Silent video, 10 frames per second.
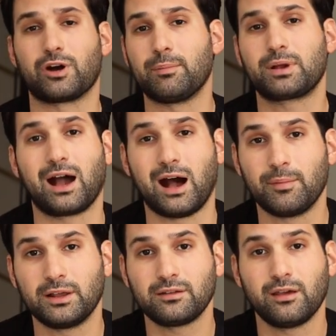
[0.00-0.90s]
drop a
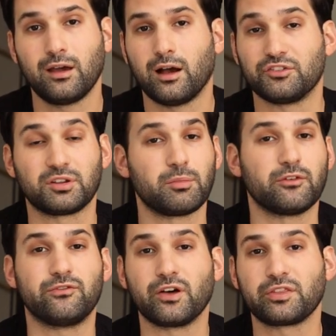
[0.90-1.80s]
comment of some of
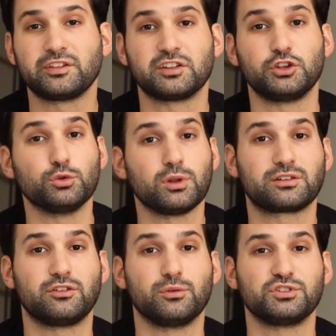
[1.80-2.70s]
the fun things that you
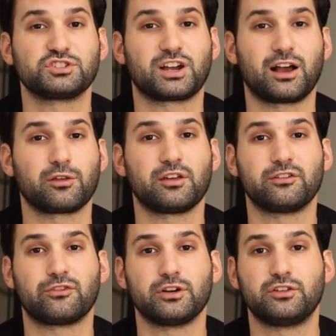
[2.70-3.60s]
like to do in Chicago that
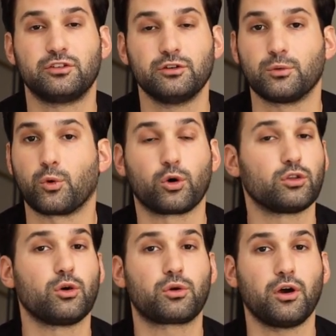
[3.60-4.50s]
are free too or
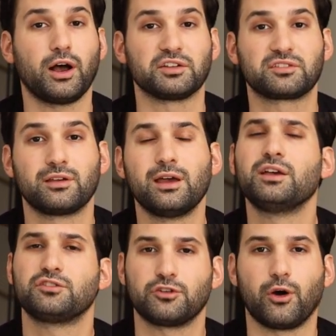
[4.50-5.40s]
low cost.
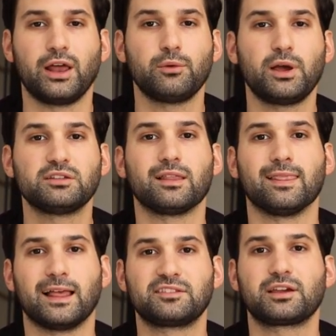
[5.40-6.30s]
So anyways,
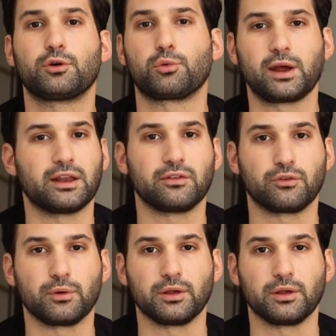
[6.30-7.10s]
let's get right into